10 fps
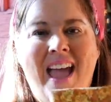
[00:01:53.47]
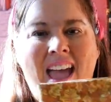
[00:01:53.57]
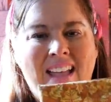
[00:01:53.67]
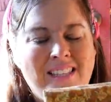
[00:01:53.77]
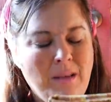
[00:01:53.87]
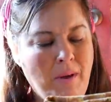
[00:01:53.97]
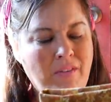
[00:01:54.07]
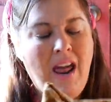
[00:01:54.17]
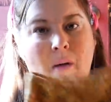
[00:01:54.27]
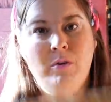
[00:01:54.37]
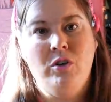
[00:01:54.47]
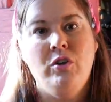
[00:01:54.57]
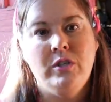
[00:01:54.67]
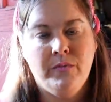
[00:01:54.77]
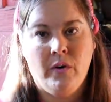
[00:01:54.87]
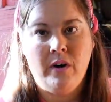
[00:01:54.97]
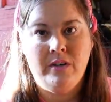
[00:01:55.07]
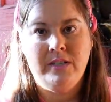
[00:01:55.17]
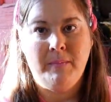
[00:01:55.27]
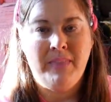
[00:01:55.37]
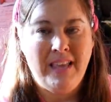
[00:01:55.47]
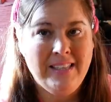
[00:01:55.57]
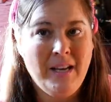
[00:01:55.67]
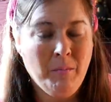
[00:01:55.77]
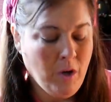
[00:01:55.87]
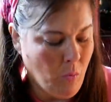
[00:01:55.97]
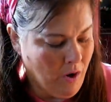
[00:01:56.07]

and some of it I will use for some things that I'm going to